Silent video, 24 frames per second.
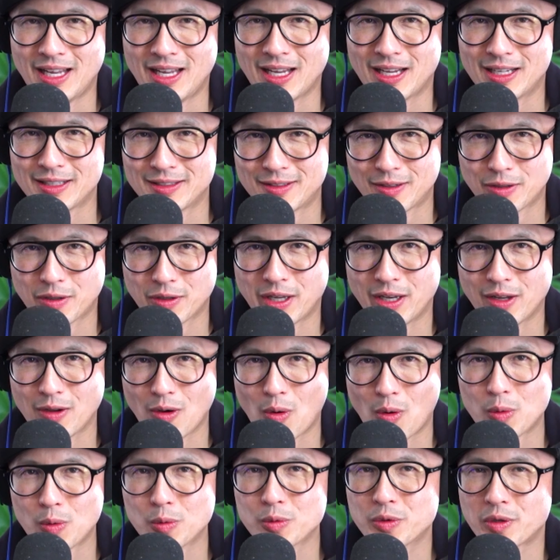because they're getting
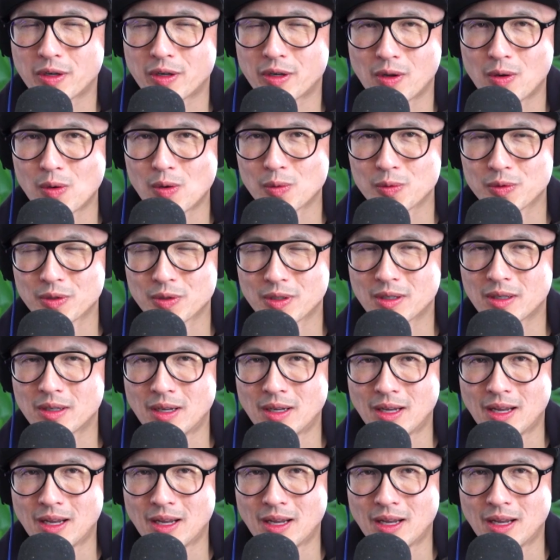older and older,